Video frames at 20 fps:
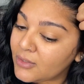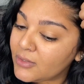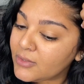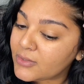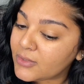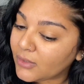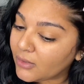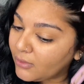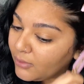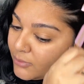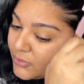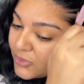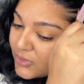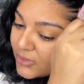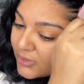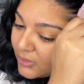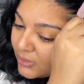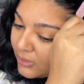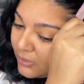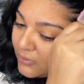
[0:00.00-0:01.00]
So I'm
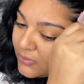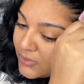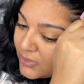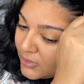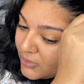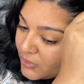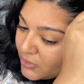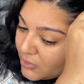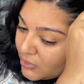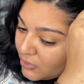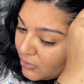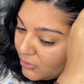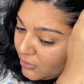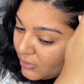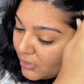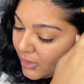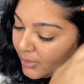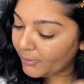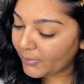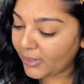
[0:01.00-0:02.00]
just going to use it to
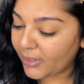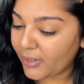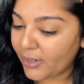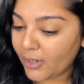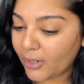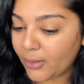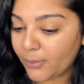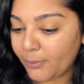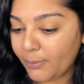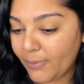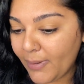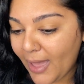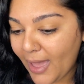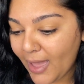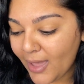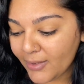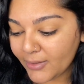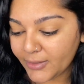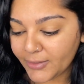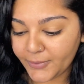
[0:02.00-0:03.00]
clip my hair
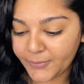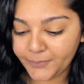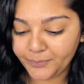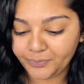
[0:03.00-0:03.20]
back.